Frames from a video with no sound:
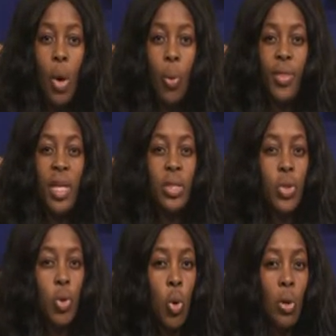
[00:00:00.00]
with
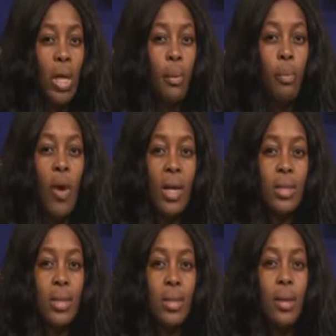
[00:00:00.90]
installing
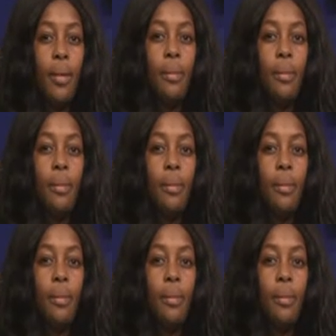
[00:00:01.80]
practices